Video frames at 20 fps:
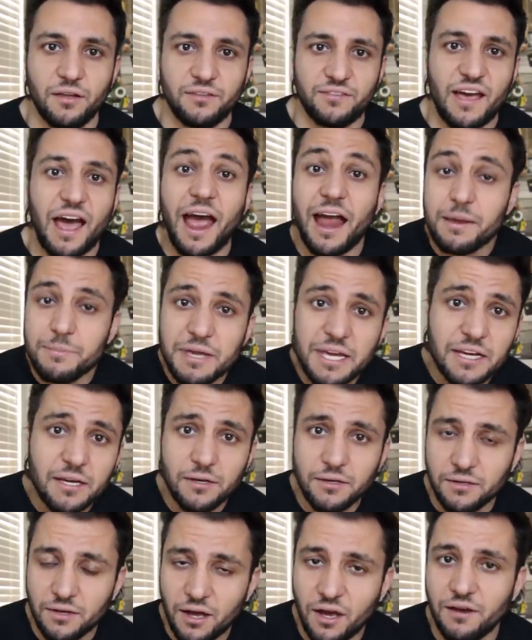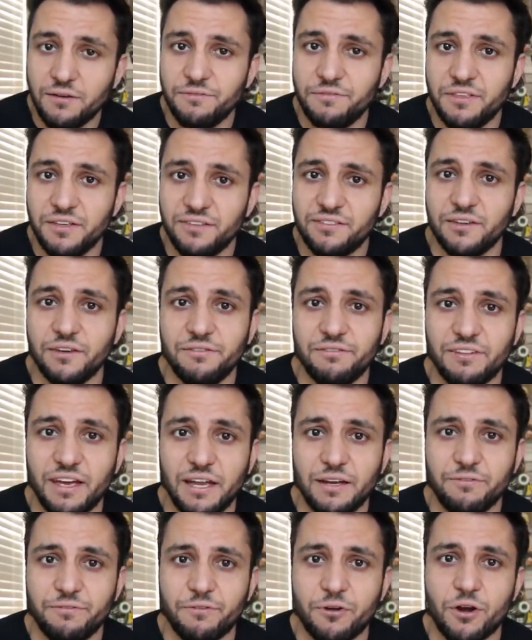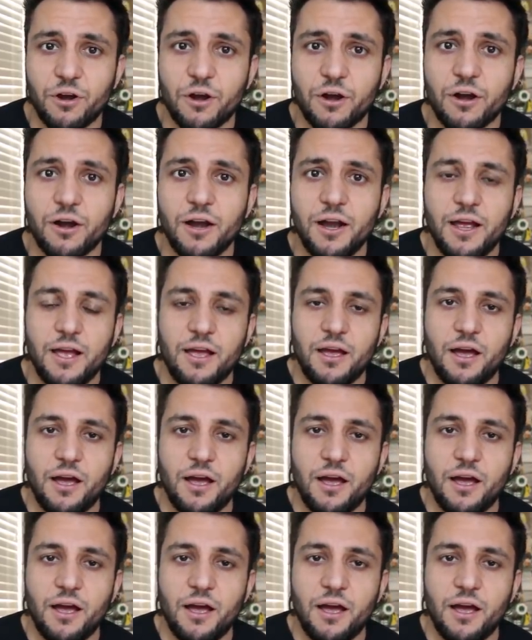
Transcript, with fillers: a timing of this event for her,